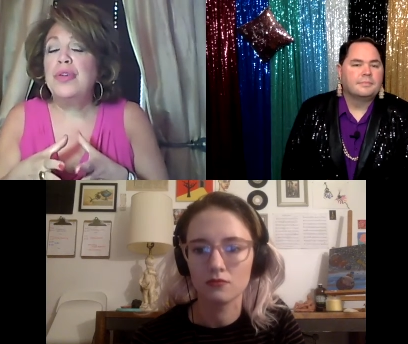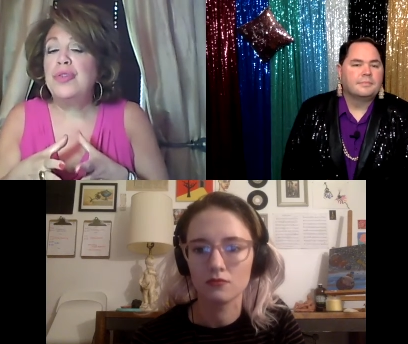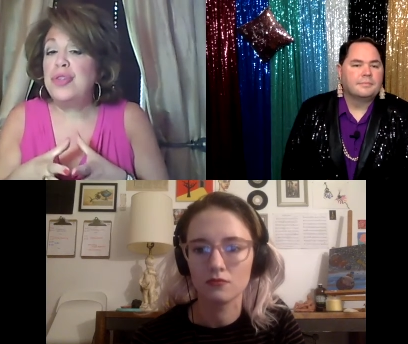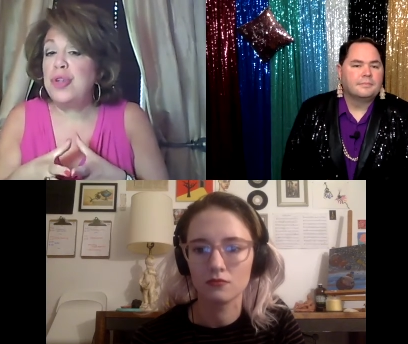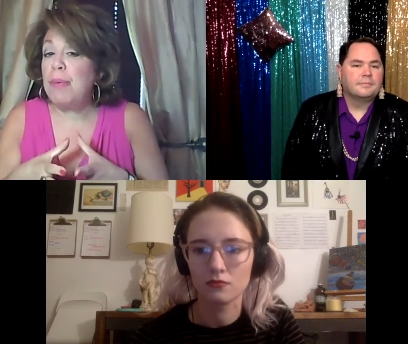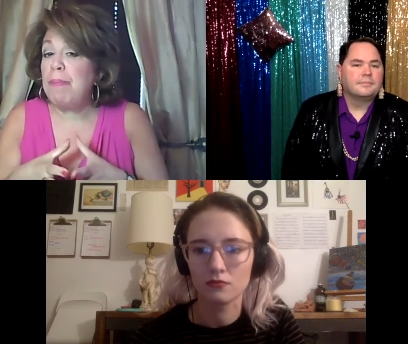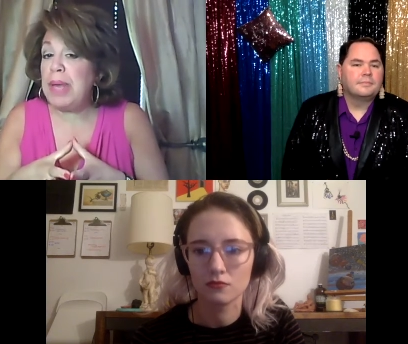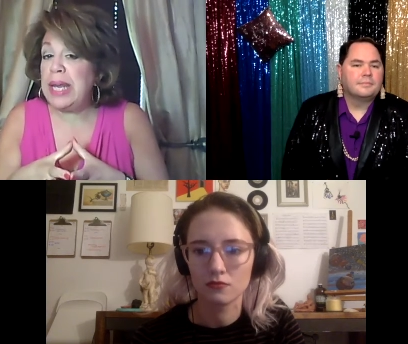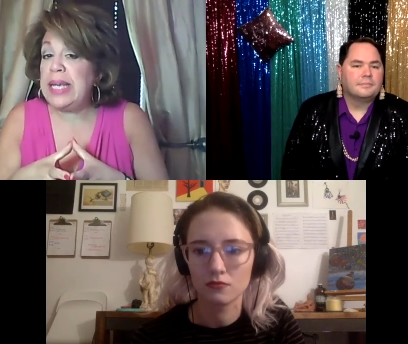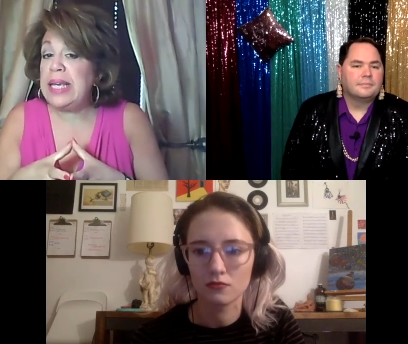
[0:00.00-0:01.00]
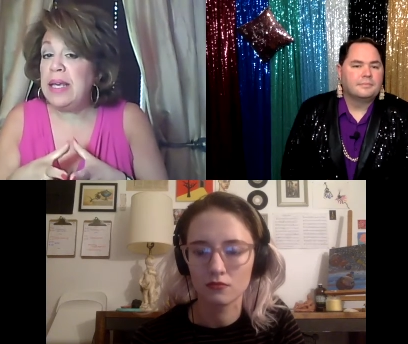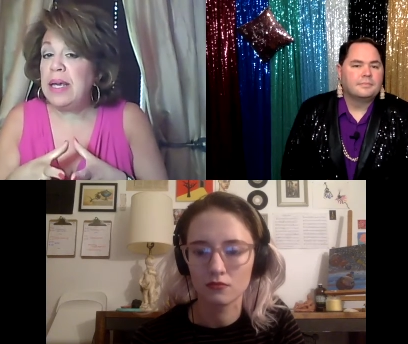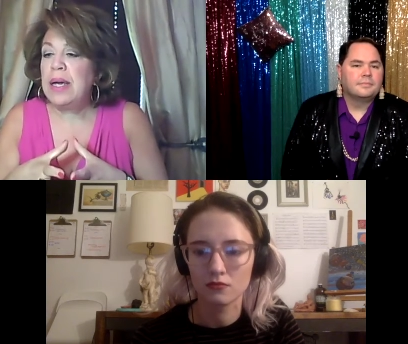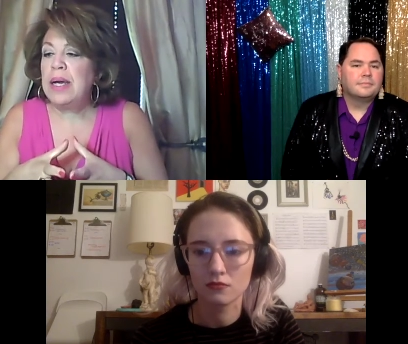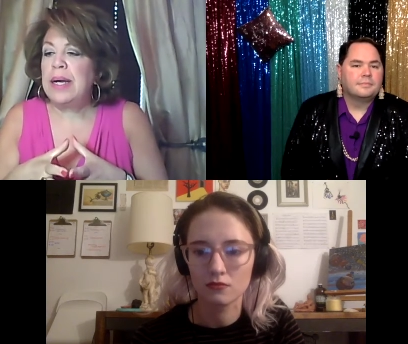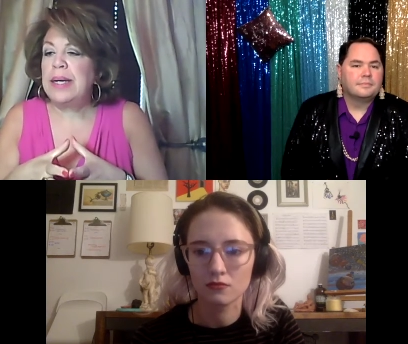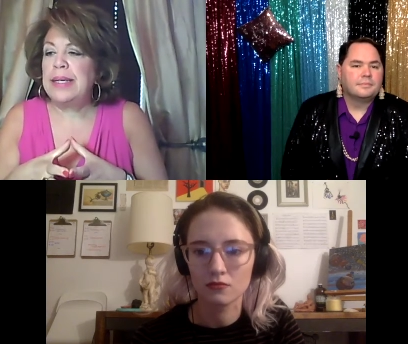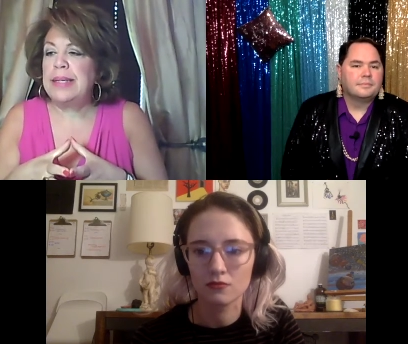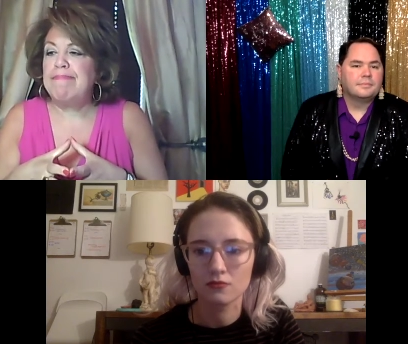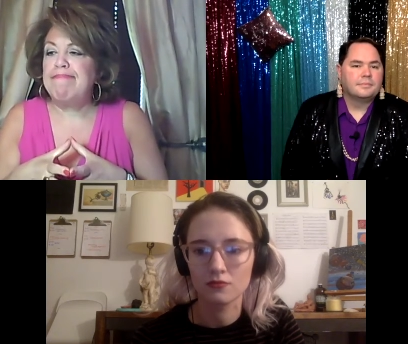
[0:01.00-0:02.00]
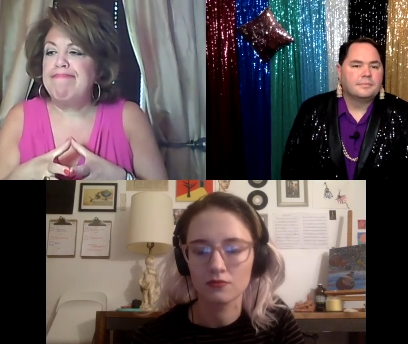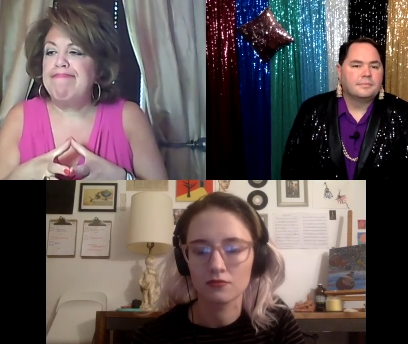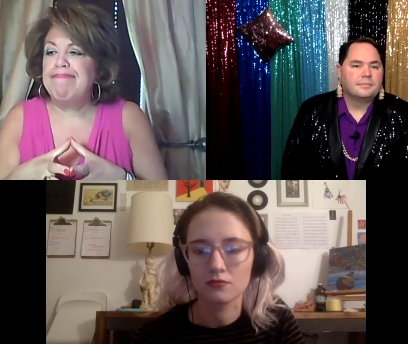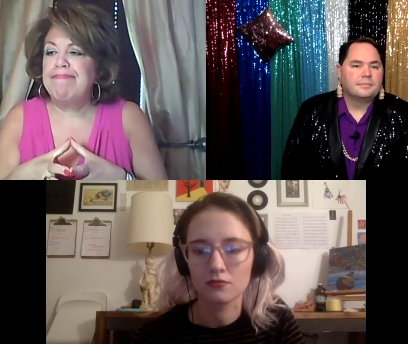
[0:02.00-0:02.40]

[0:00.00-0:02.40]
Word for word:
Speaker 1: so many um,